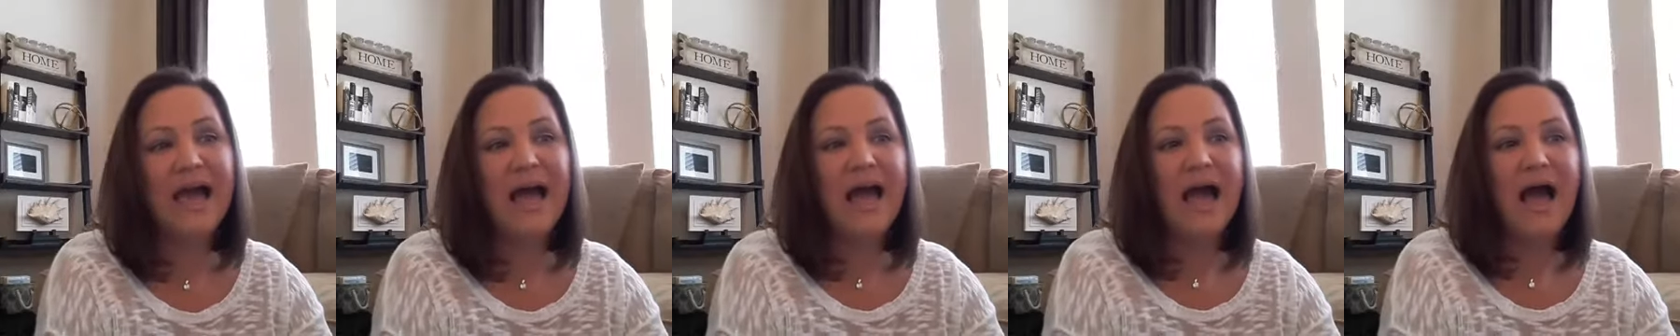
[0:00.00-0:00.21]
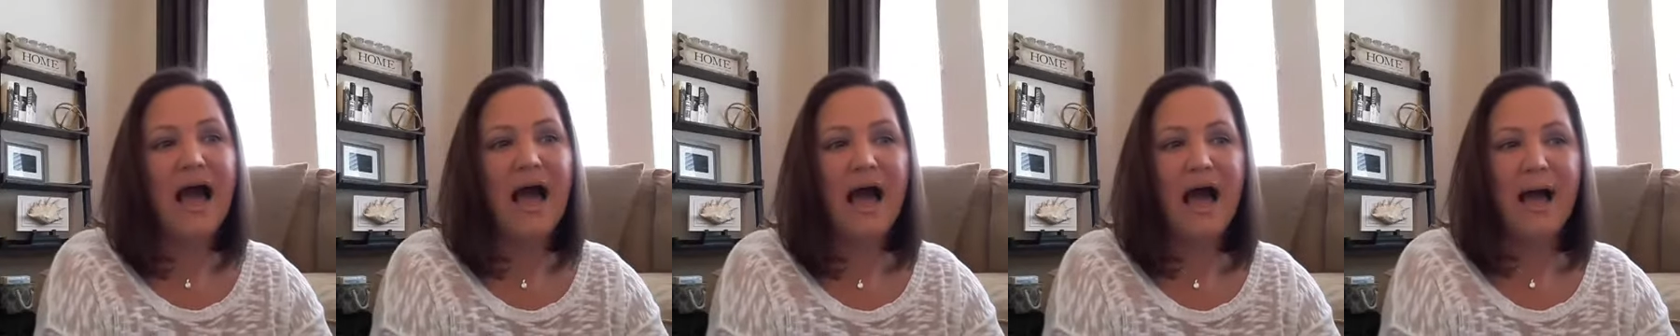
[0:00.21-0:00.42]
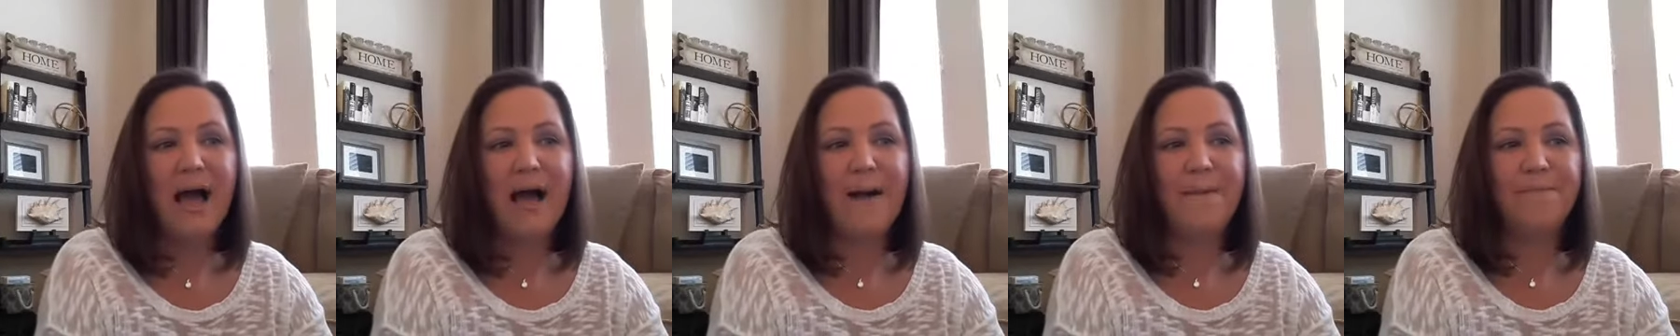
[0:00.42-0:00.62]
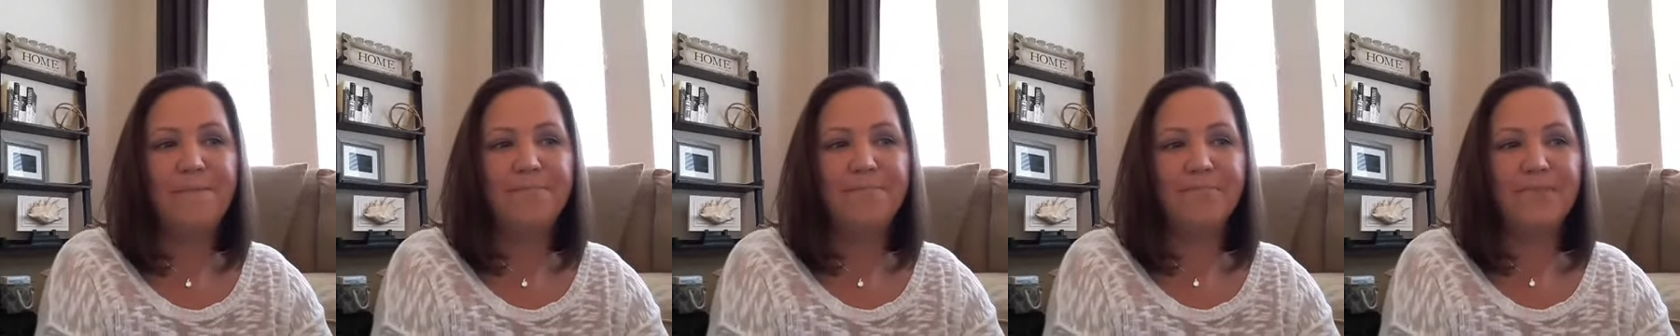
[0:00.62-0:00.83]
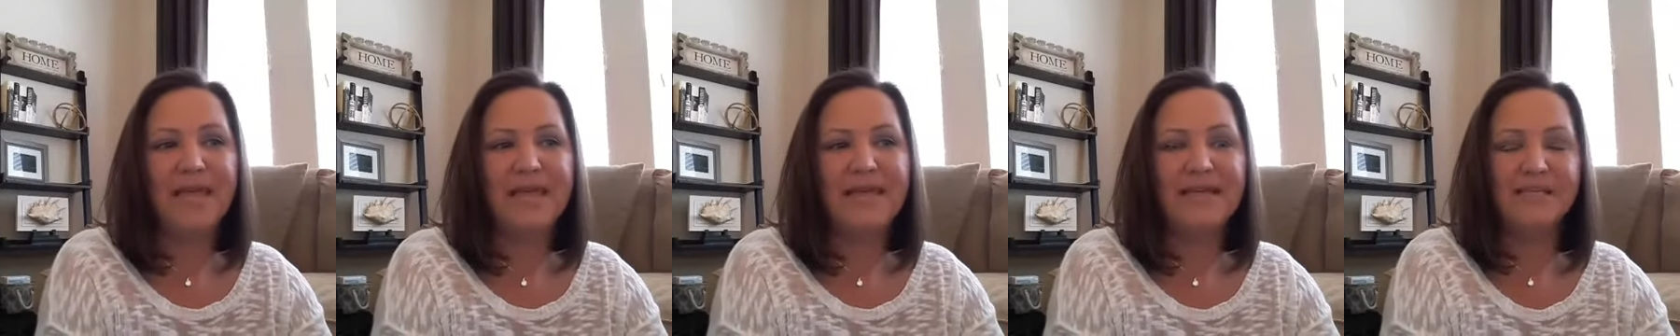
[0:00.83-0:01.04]

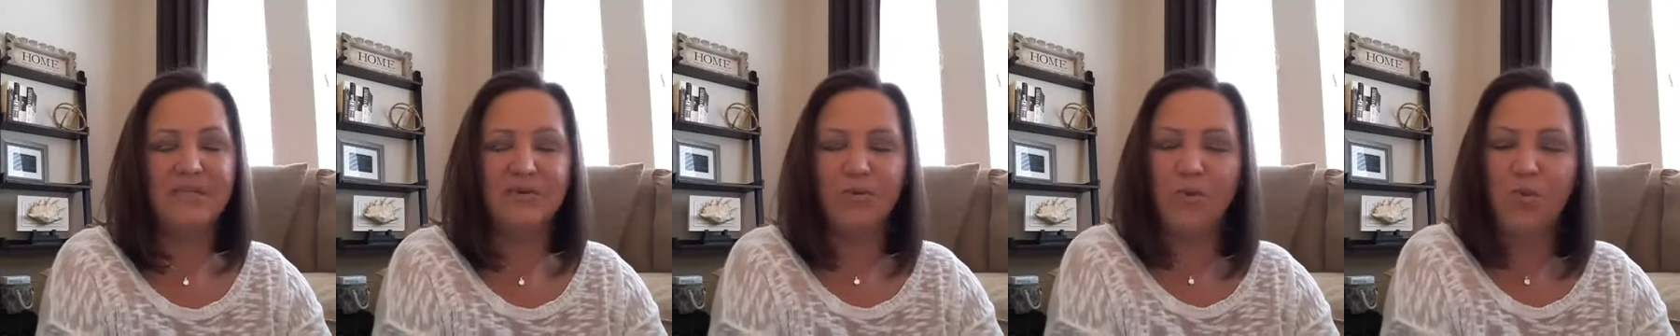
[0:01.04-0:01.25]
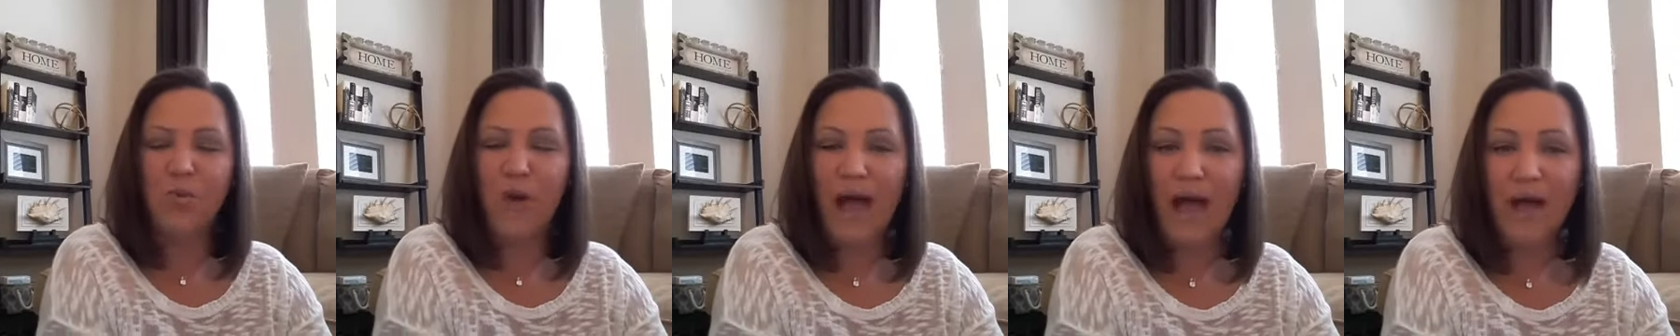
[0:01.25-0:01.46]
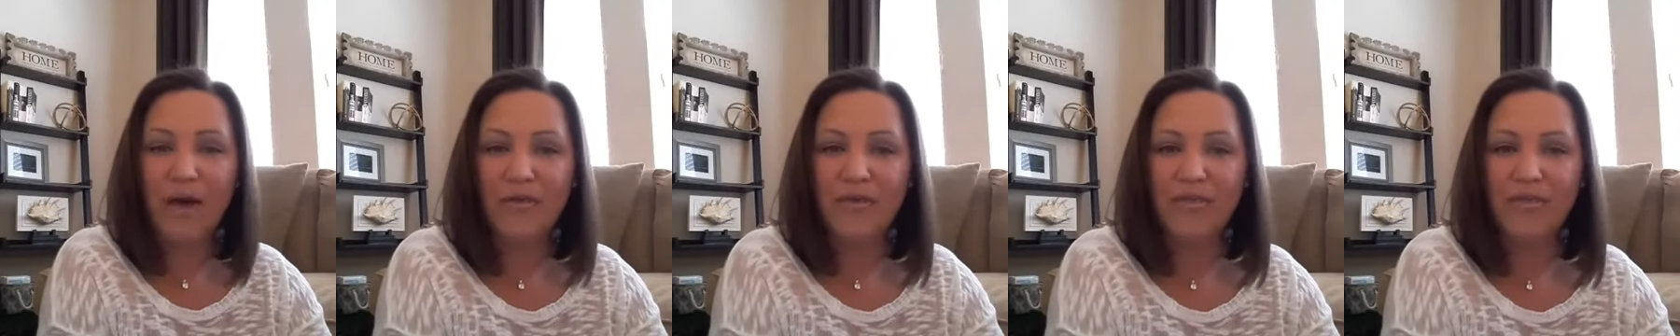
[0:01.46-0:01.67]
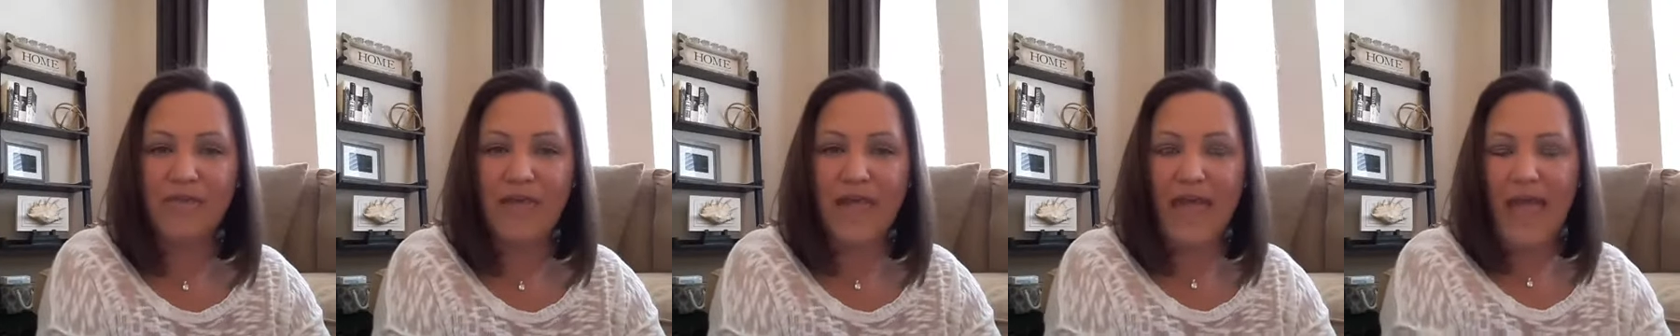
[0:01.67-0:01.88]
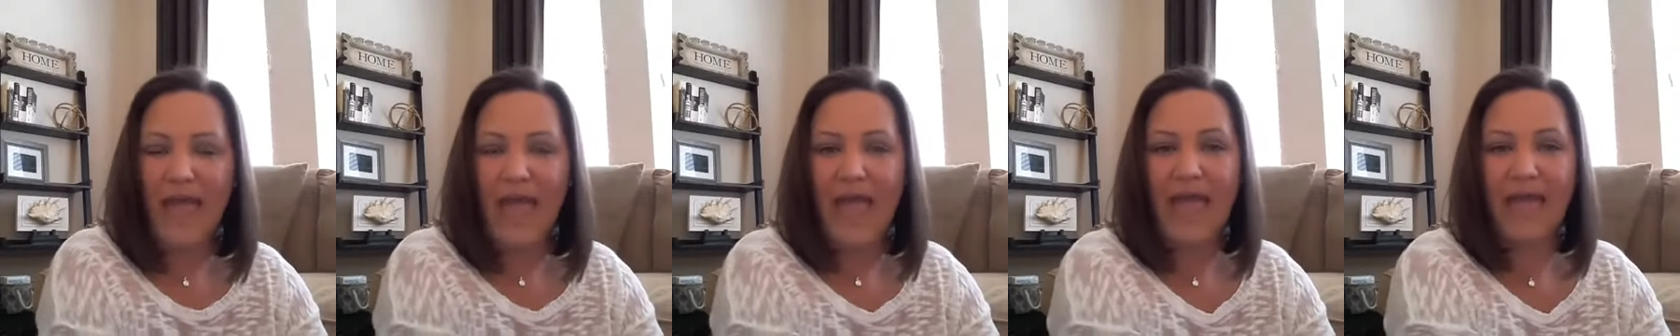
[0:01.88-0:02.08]
um, his wealth
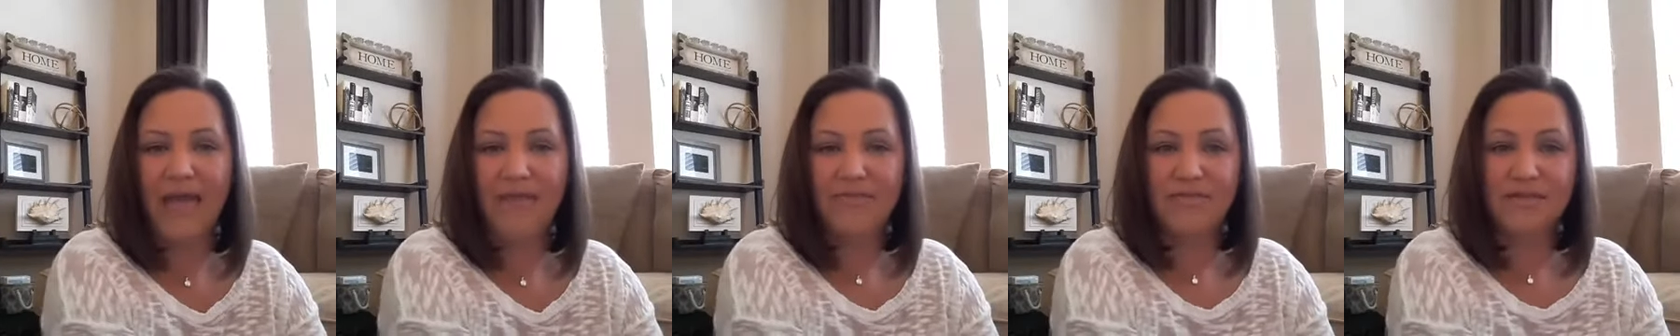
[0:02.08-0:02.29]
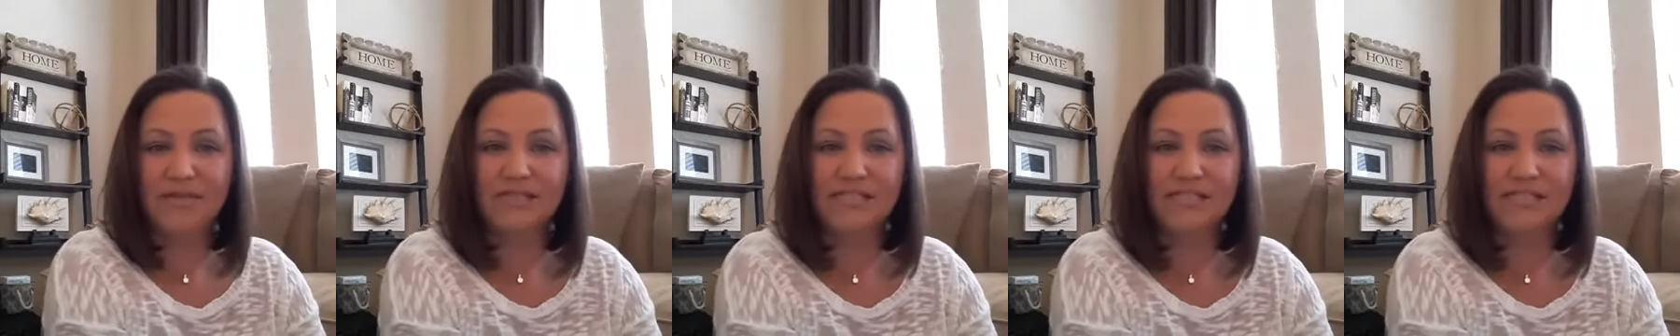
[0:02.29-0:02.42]
and